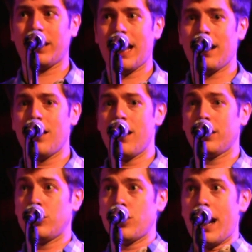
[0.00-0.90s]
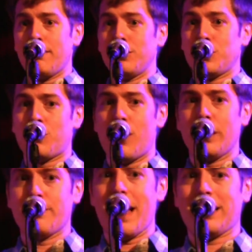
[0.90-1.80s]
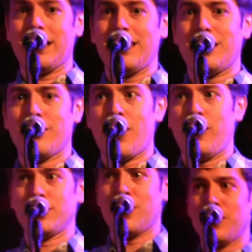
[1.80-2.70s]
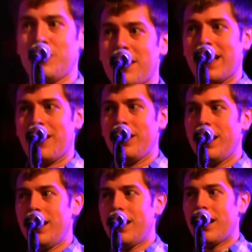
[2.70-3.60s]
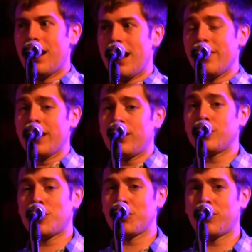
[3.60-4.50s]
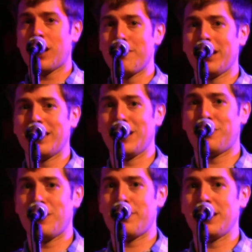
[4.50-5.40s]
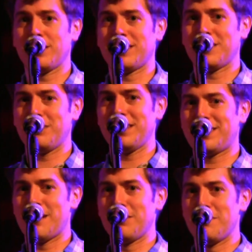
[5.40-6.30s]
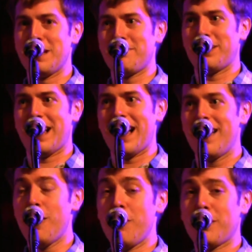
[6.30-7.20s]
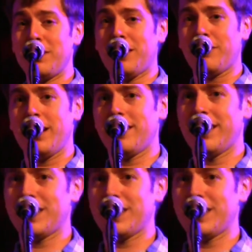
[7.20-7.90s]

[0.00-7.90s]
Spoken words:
the catalog, the giant music wall in the back of the theater of all the songs we have out. And thank you guys so much for coming, and thank you for your patience as we stumble a bit. But welcome to E3.